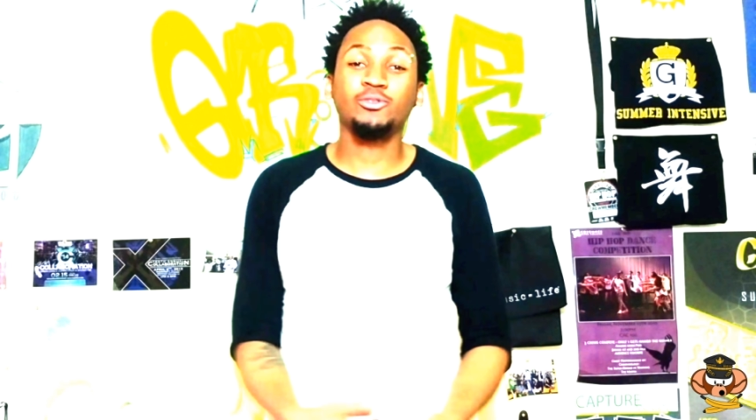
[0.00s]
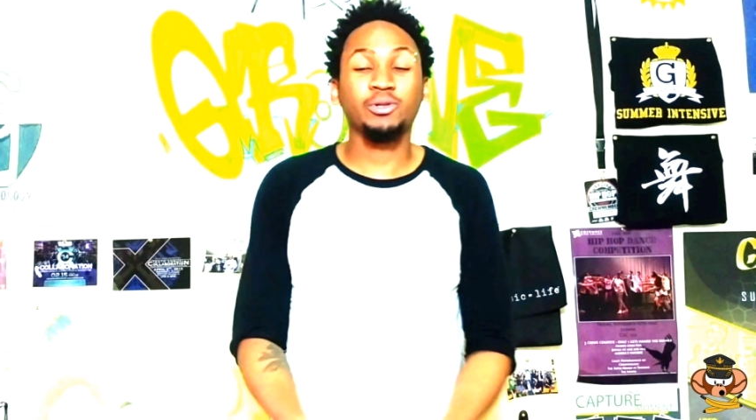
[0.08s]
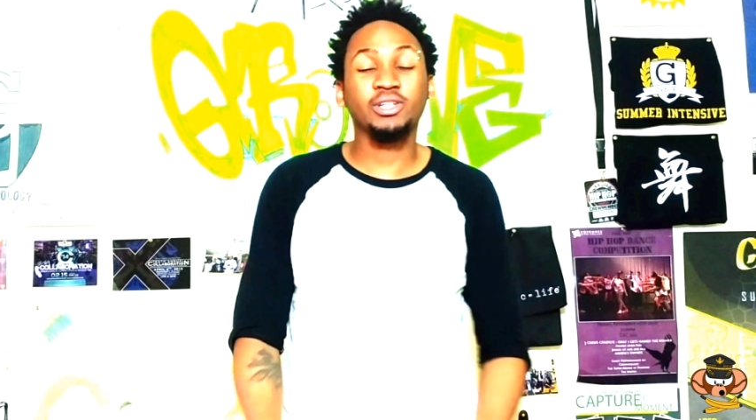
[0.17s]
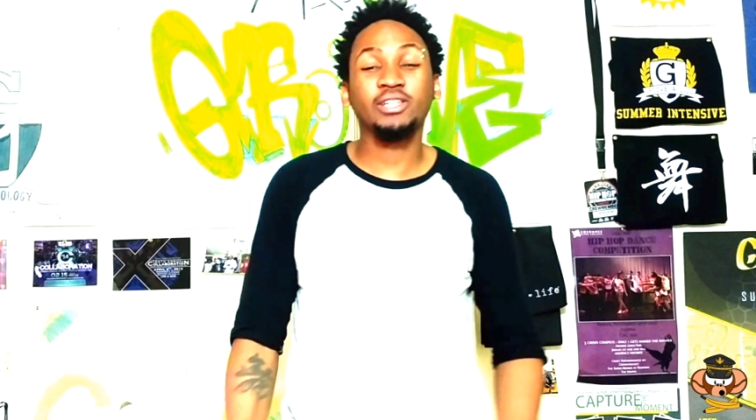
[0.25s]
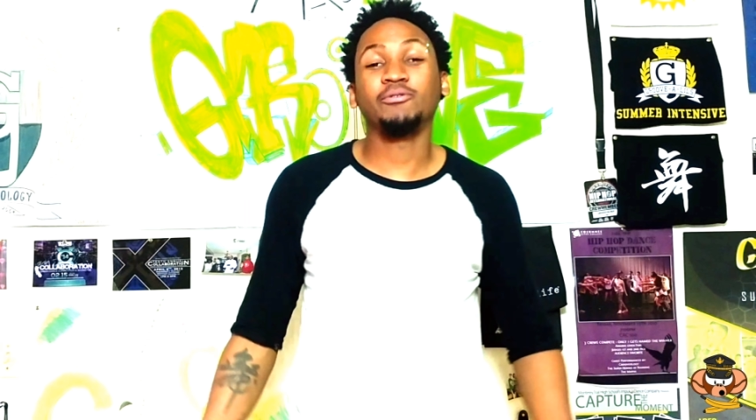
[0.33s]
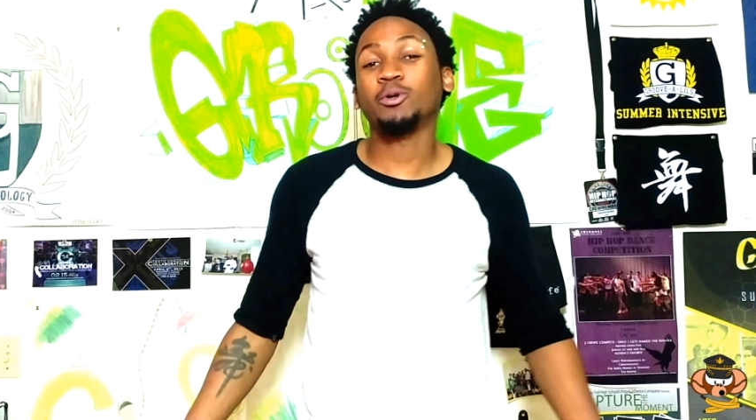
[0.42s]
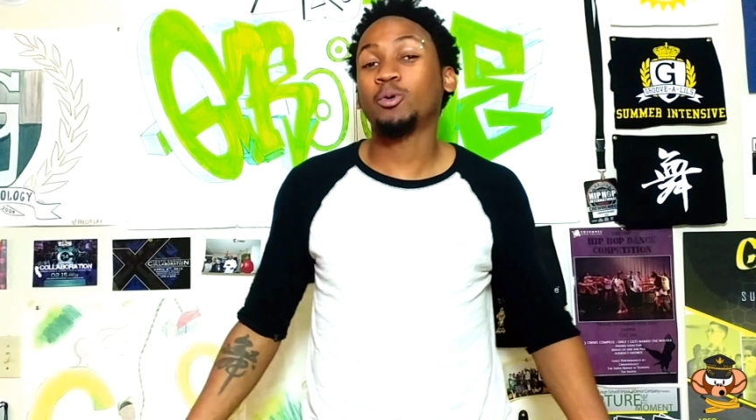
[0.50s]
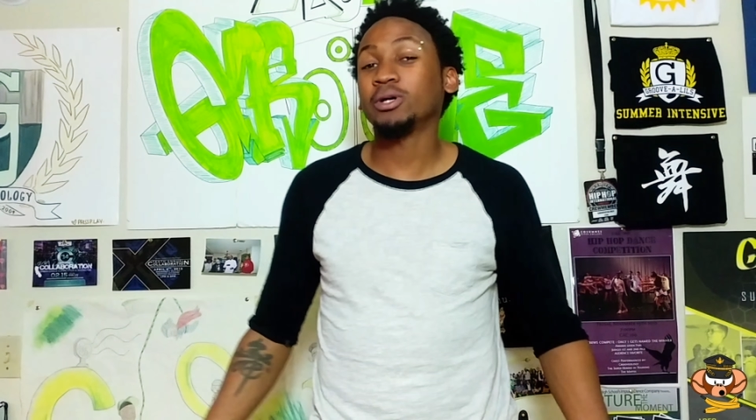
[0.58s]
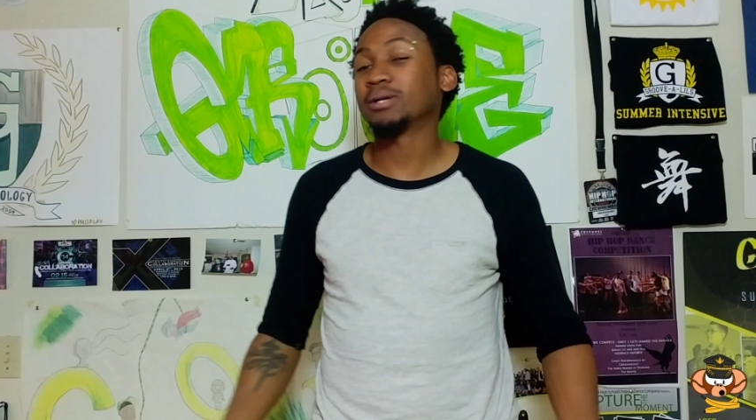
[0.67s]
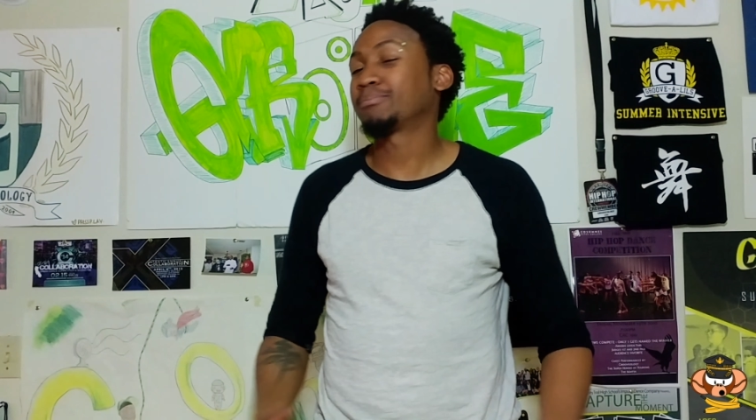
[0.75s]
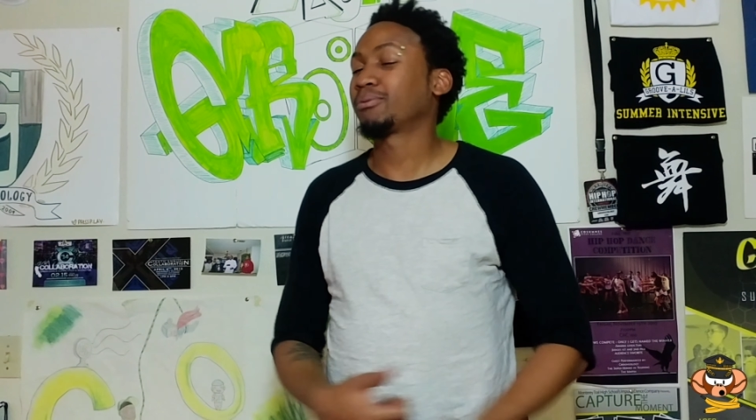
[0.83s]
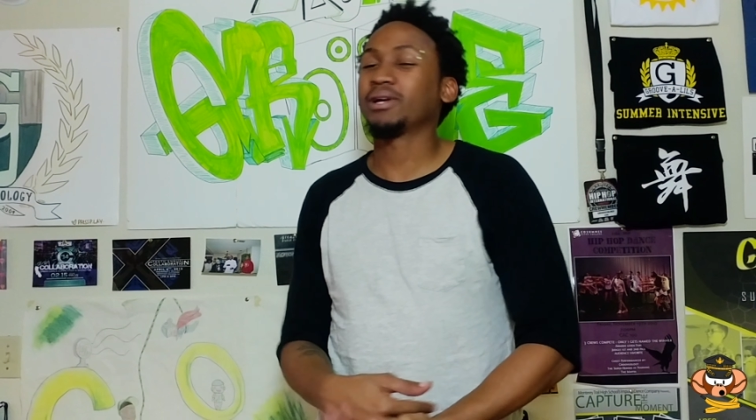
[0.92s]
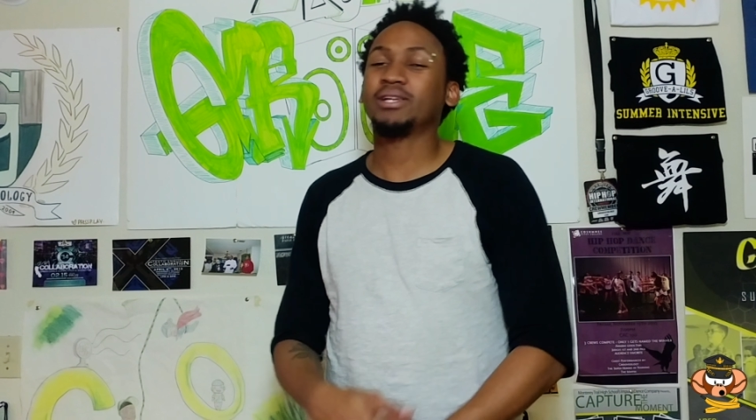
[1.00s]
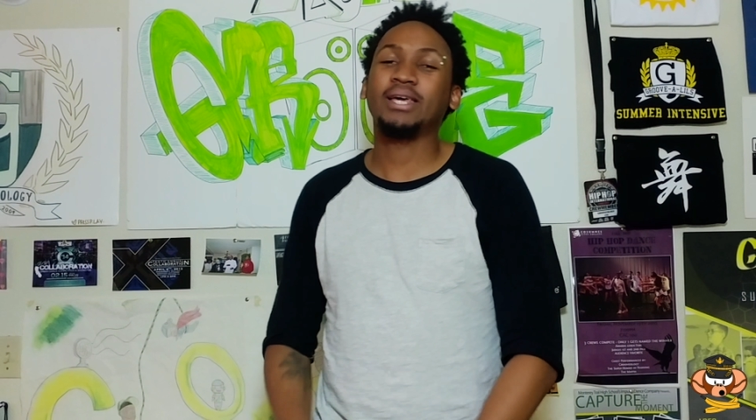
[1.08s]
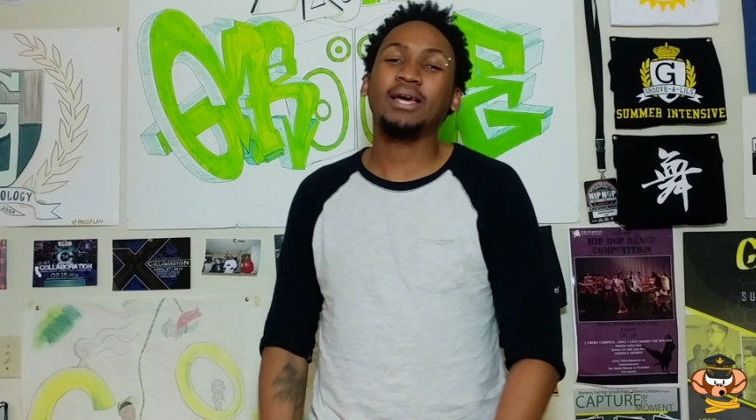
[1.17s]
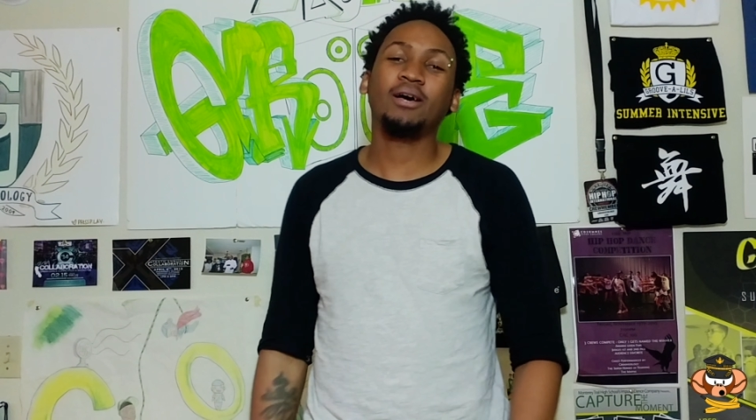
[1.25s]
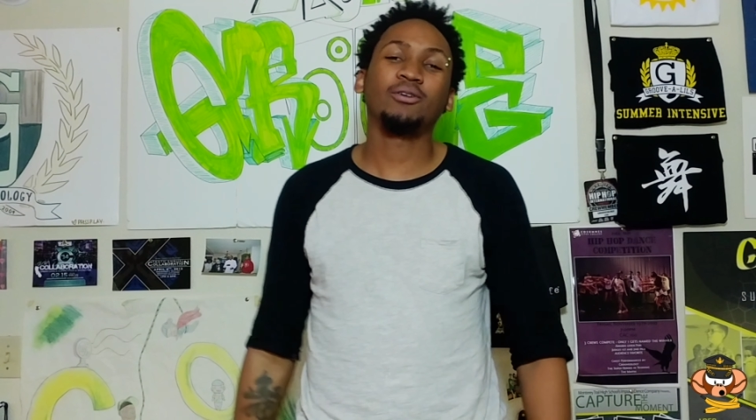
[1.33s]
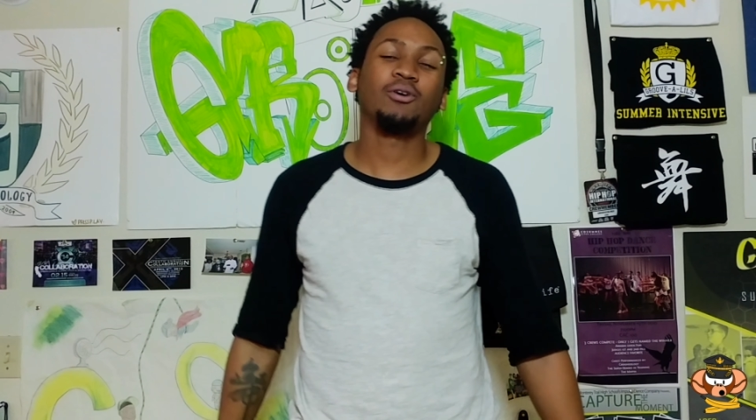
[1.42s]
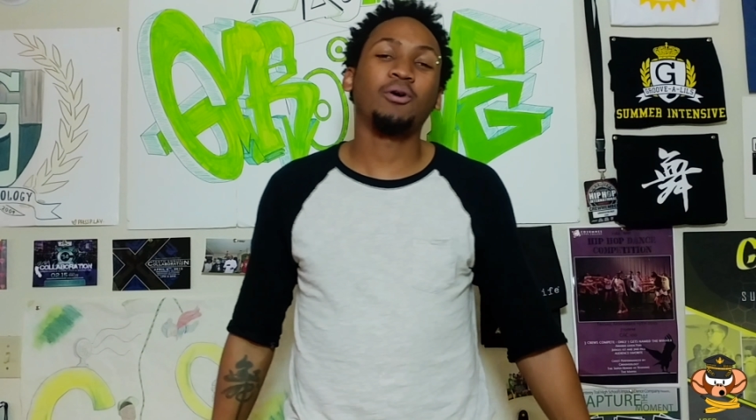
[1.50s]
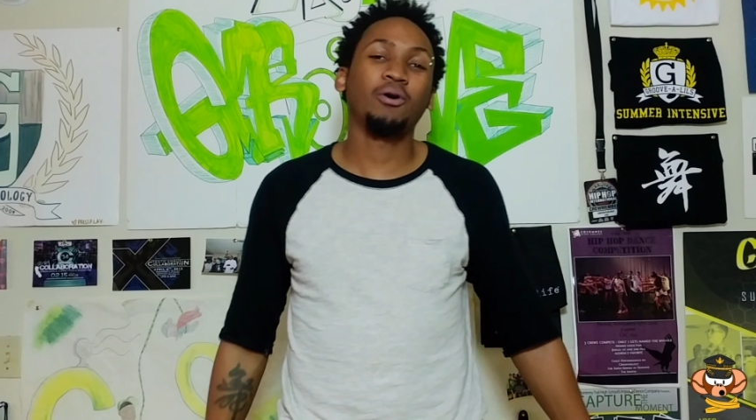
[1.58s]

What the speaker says: I just want to give a quick breakdown